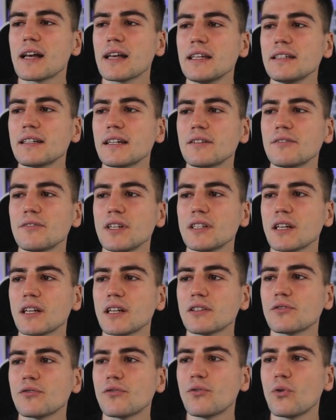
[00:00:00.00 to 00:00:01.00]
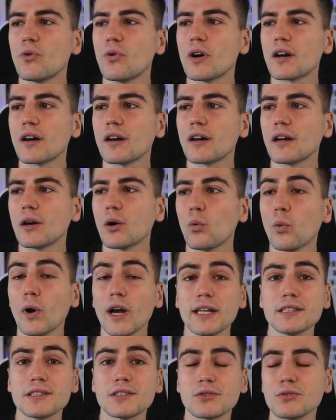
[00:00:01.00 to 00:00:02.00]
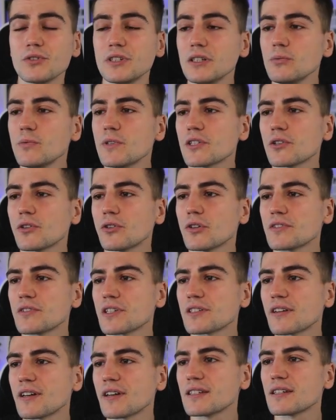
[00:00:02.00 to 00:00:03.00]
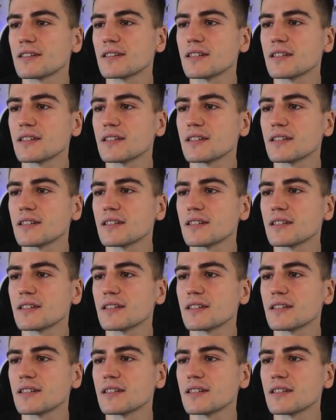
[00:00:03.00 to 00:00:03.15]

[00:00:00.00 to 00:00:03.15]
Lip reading: inconvenient for white to deal with all of the threats.